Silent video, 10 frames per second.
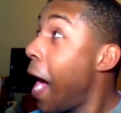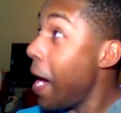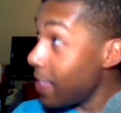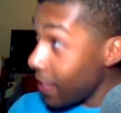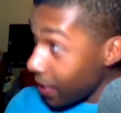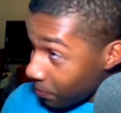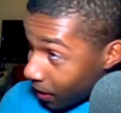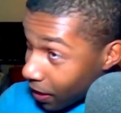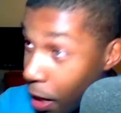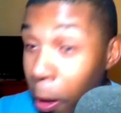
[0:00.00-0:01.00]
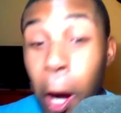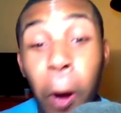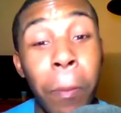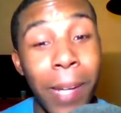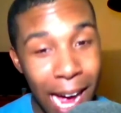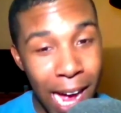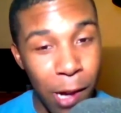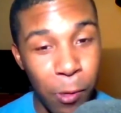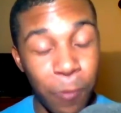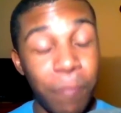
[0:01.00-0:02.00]
I think I'm gonna go home
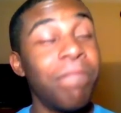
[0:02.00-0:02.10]
now.